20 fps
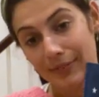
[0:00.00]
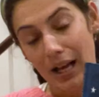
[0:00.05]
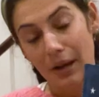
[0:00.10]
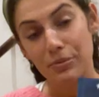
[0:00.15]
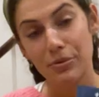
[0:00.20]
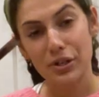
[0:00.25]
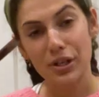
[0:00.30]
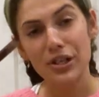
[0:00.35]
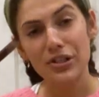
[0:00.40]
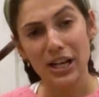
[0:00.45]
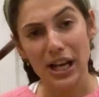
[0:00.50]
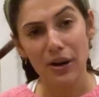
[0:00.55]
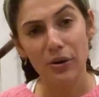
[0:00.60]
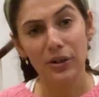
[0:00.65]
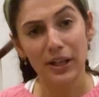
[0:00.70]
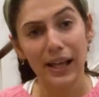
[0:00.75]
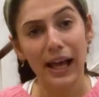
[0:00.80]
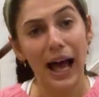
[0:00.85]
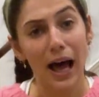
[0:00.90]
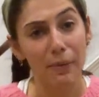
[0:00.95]
I'm just going to check on
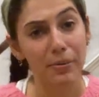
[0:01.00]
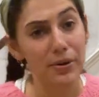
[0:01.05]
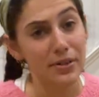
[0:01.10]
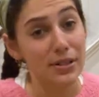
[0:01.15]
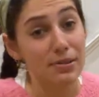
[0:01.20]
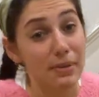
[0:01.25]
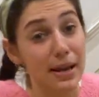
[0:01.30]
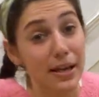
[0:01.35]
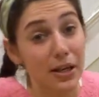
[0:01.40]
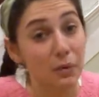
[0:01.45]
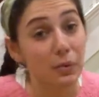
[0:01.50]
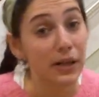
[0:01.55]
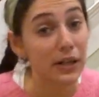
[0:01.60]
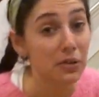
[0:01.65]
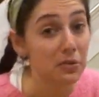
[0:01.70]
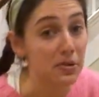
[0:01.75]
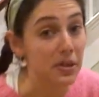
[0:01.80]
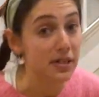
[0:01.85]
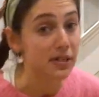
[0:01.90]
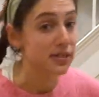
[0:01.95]
the cat because he's making a weird
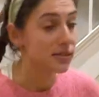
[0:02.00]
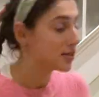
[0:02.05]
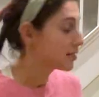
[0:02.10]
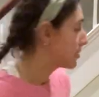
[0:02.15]
noise.